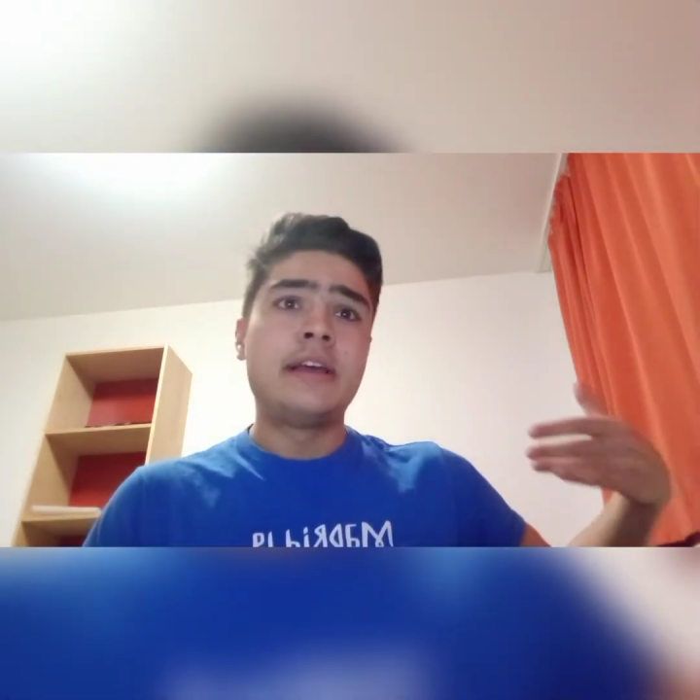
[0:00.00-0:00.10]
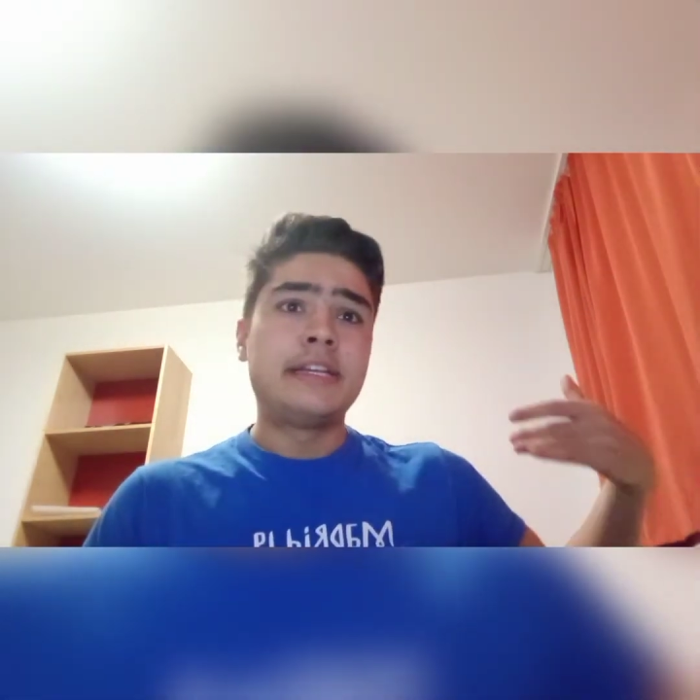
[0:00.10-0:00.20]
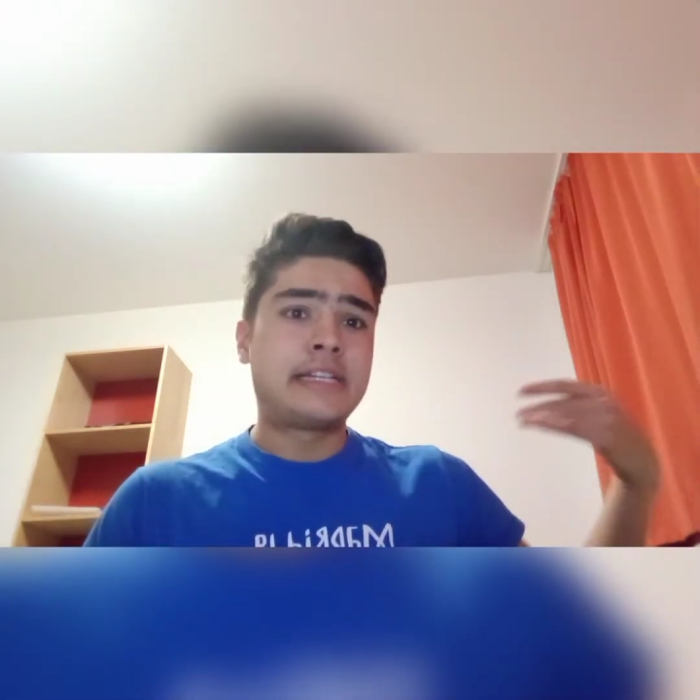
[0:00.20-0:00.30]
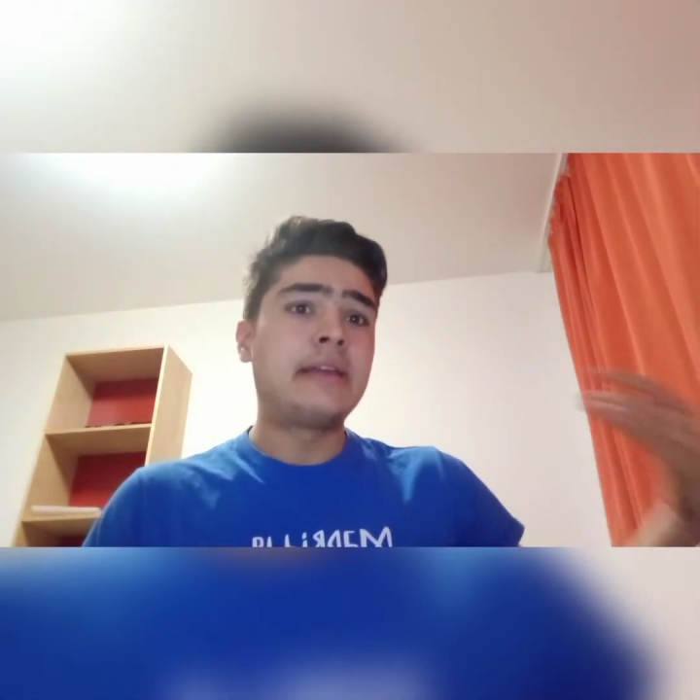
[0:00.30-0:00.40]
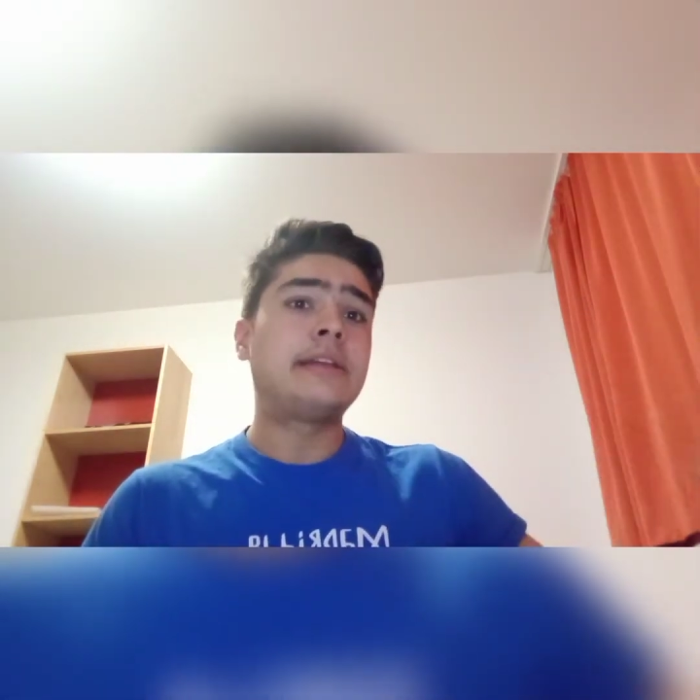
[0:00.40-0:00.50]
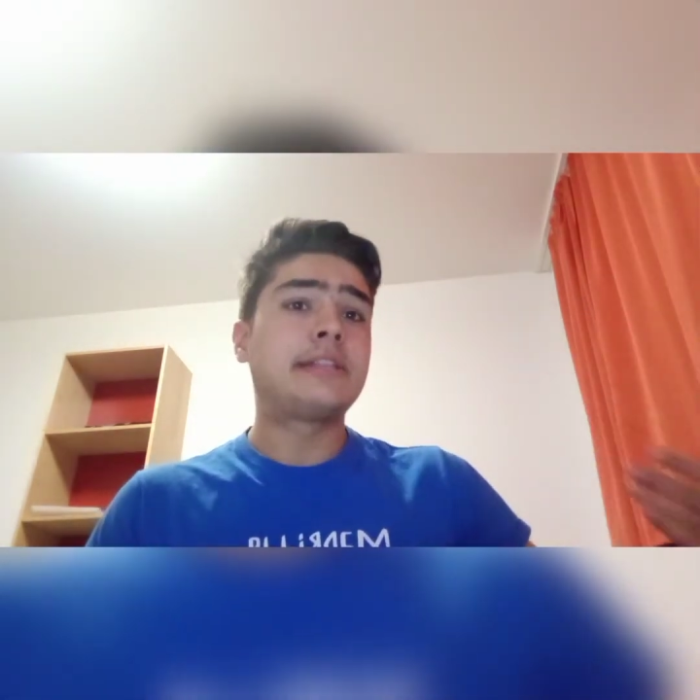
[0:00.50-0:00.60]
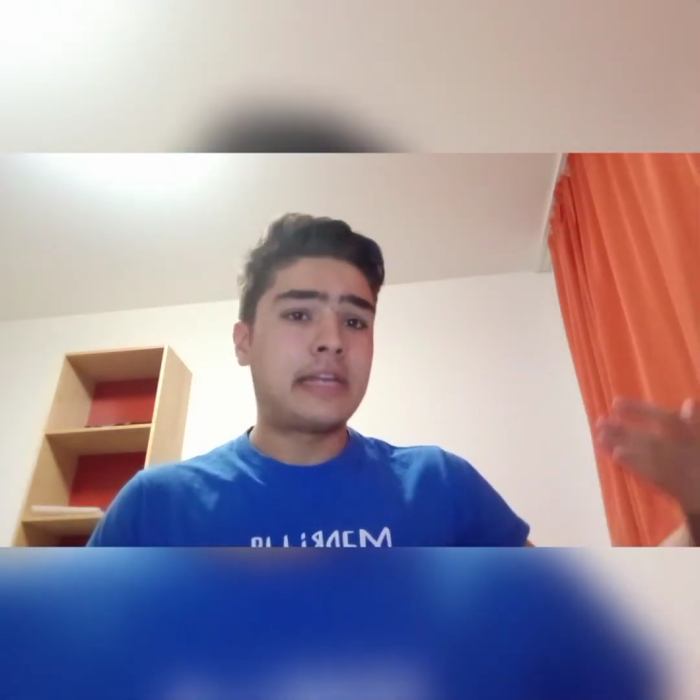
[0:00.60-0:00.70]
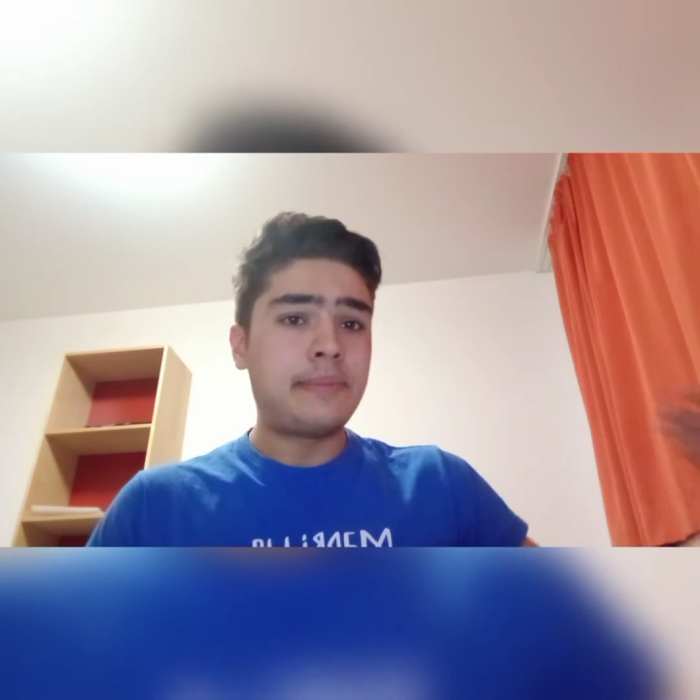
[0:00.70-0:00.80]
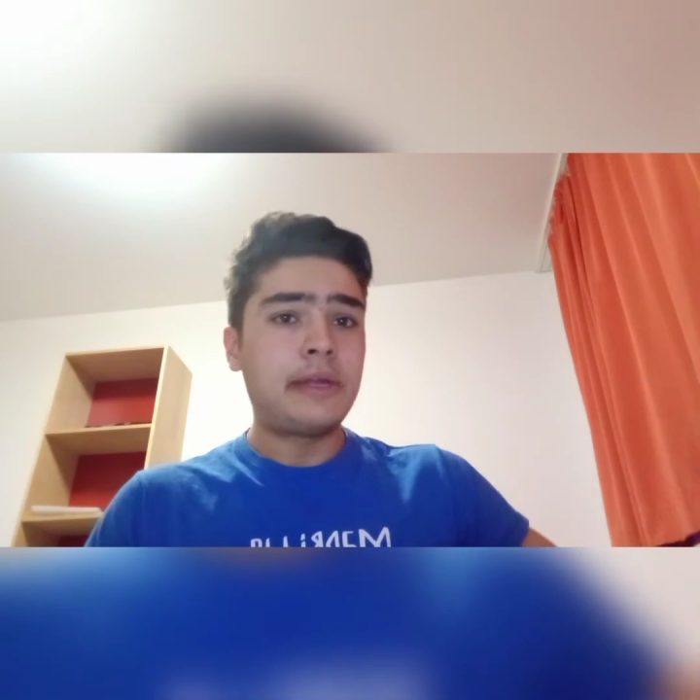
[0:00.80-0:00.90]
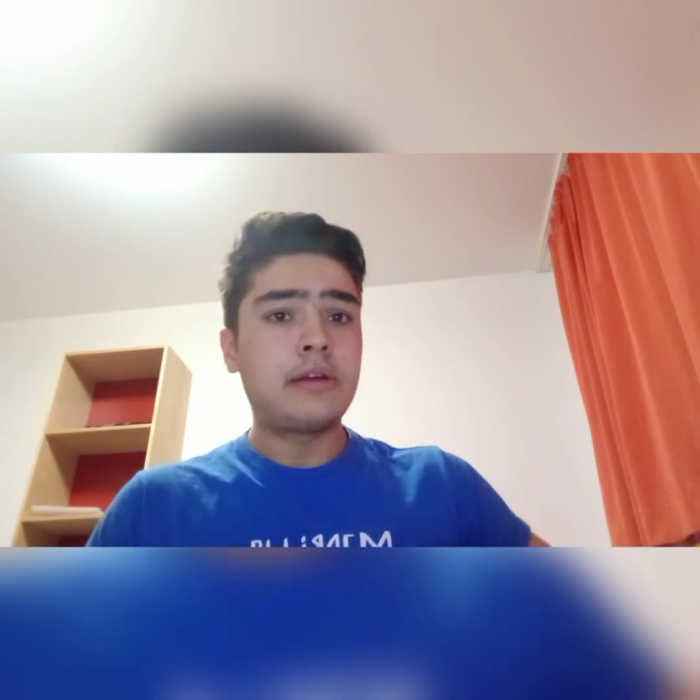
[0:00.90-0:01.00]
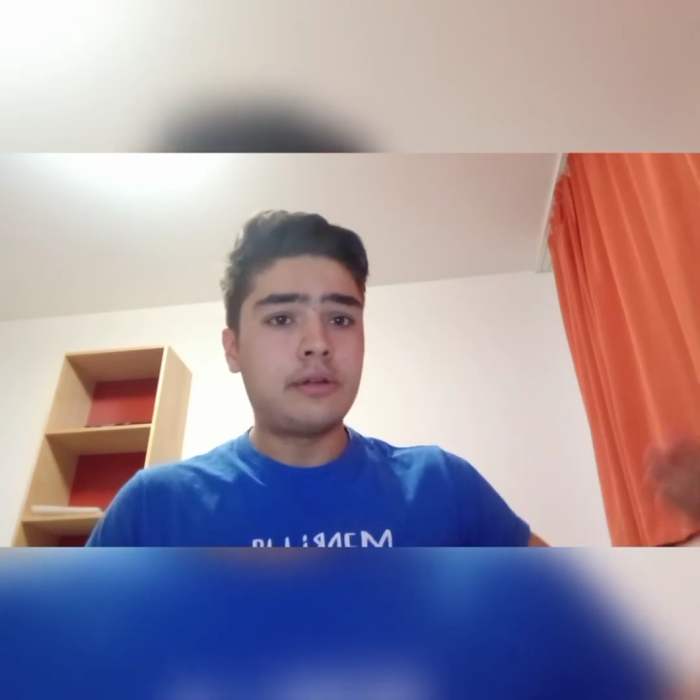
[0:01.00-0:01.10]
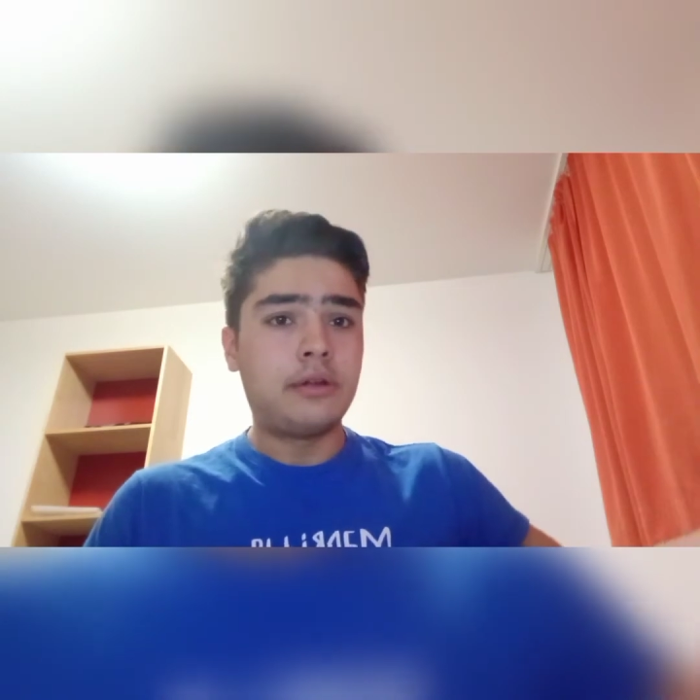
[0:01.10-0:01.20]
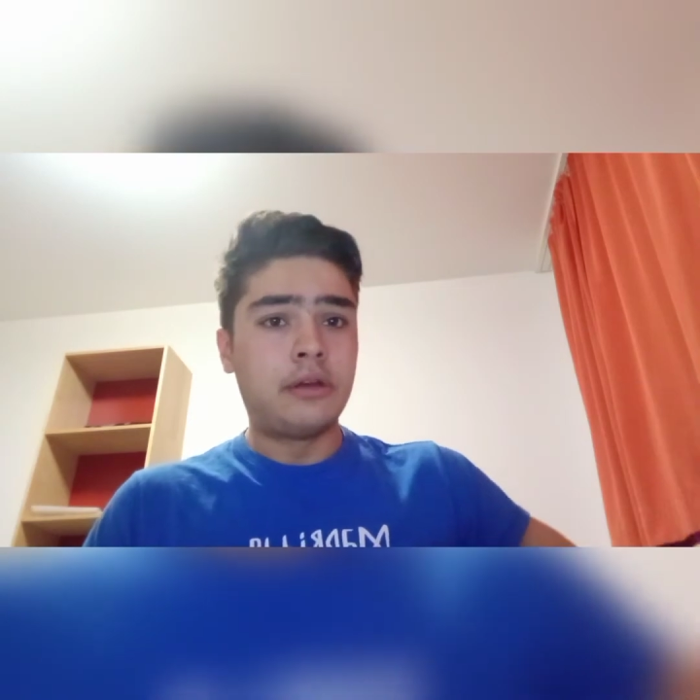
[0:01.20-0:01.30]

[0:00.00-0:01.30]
it's keeping